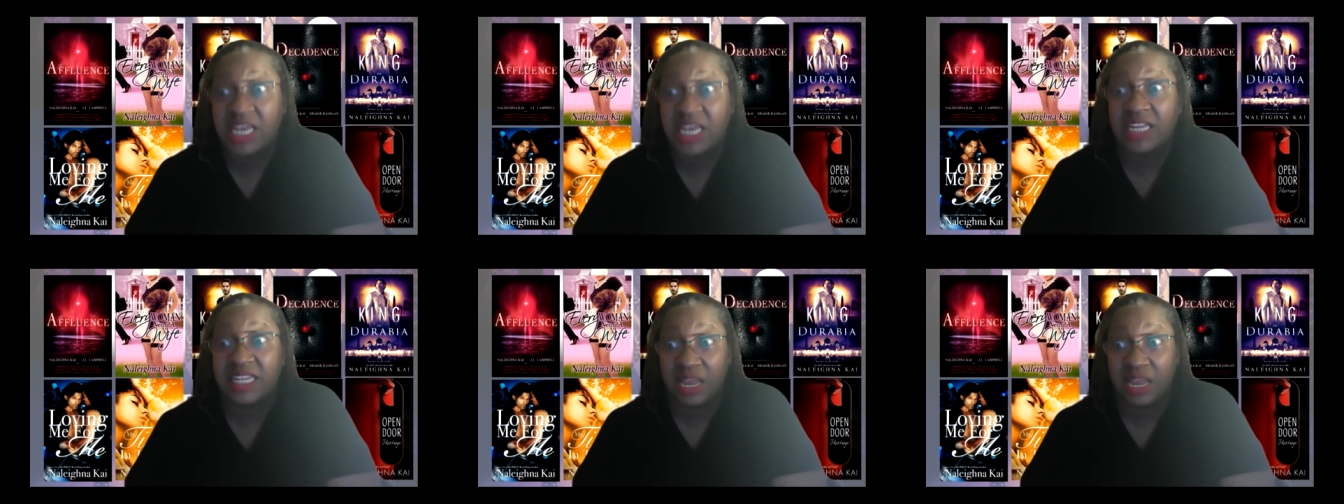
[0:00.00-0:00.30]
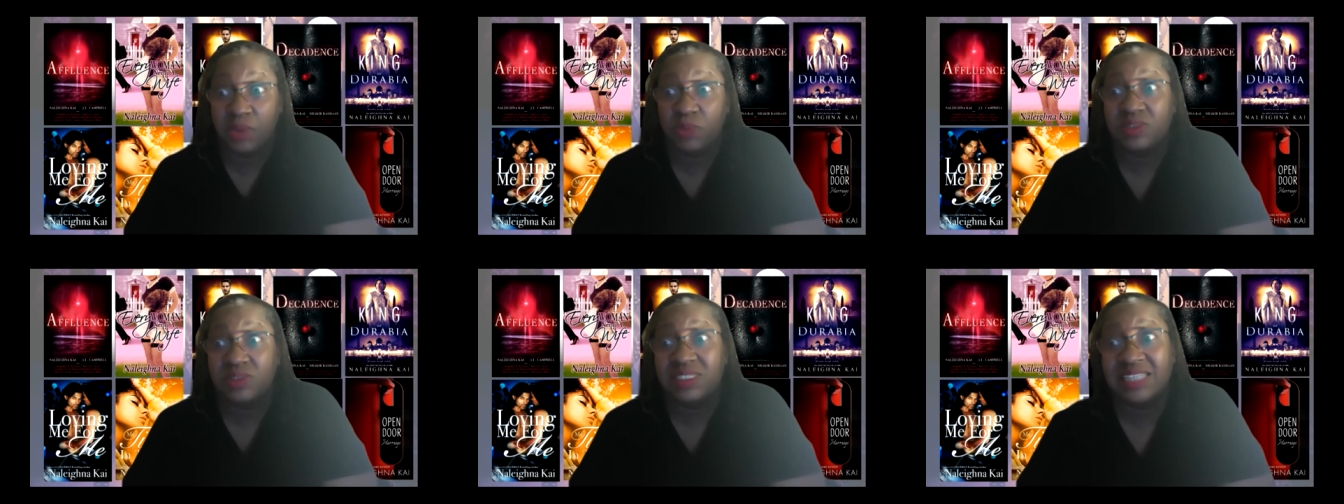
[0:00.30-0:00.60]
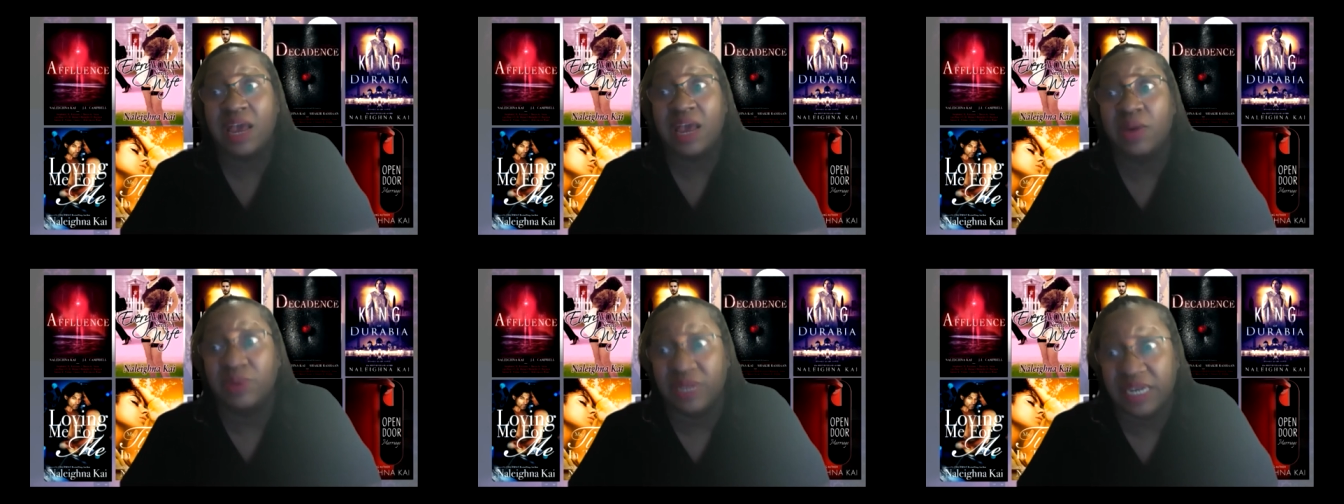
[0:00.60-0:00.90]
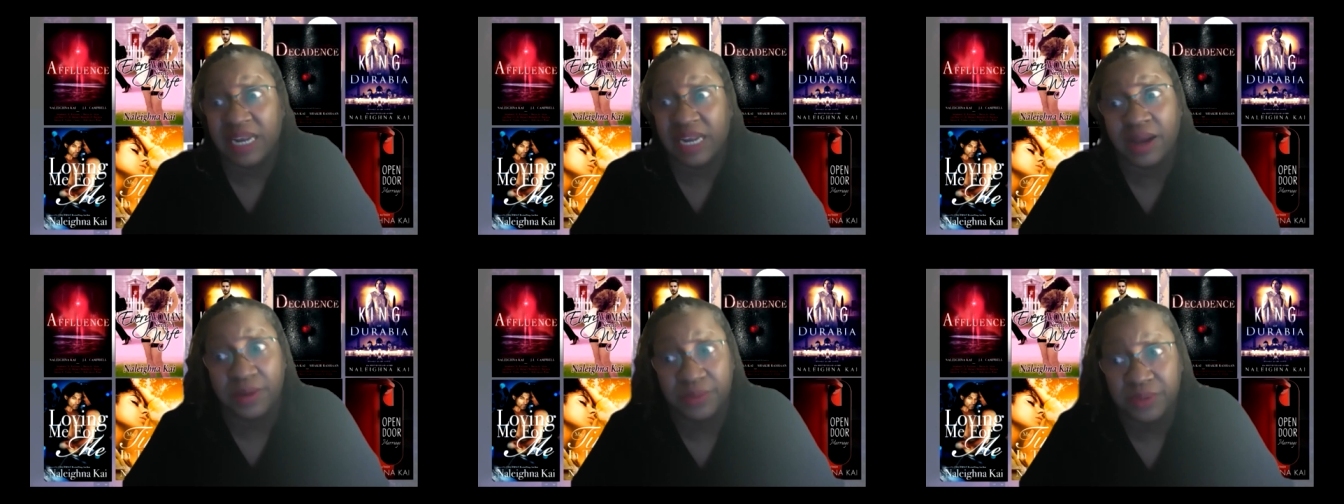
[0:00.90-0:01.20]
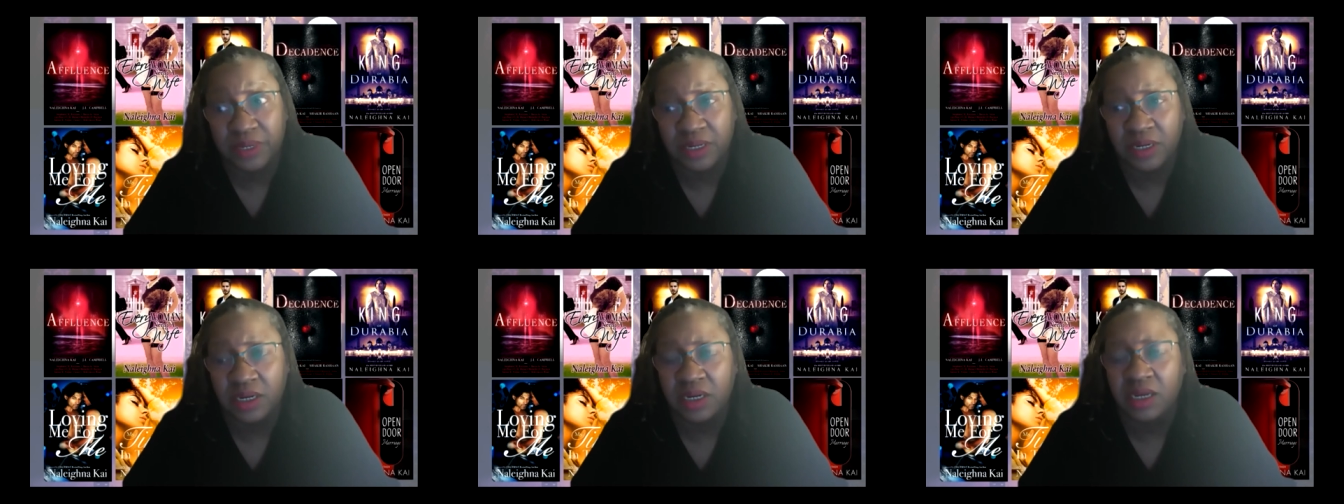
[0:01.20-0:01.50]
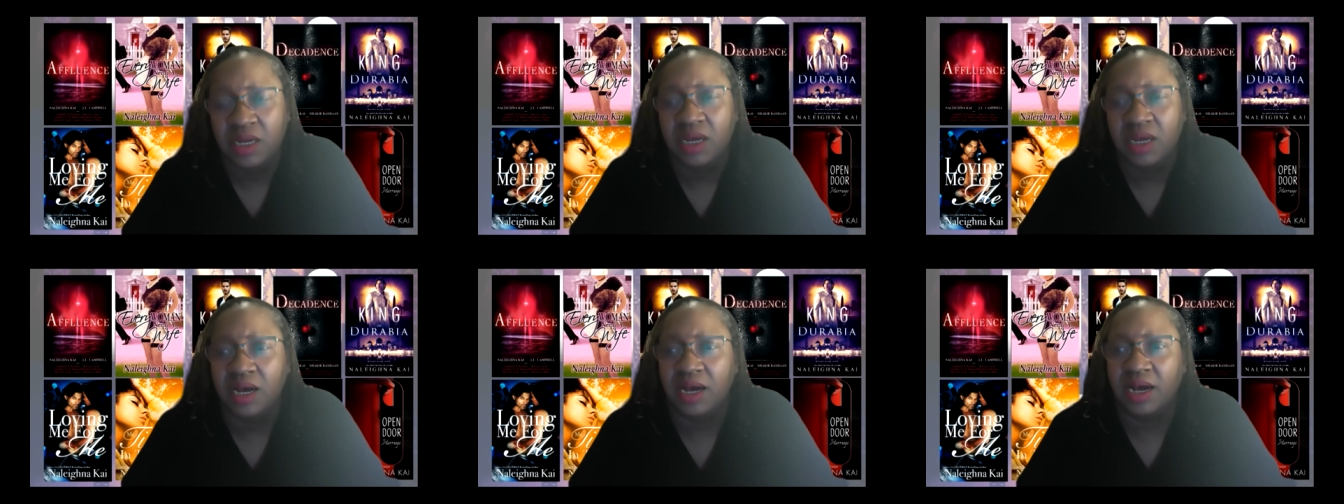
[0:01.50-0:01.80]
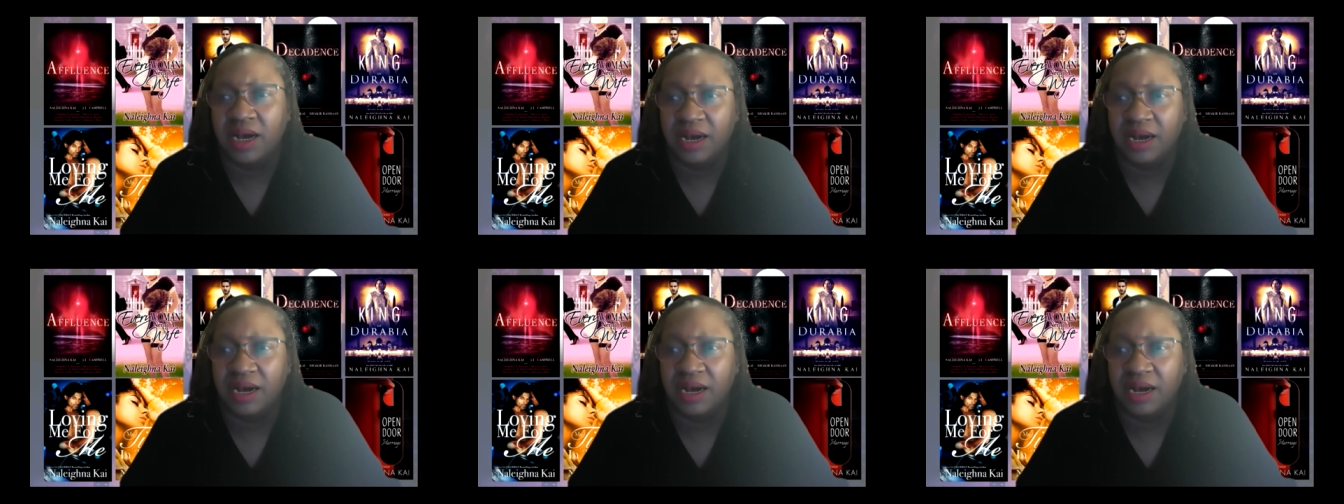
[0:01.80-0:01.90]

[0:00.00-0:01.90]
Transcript: and they will scout it out.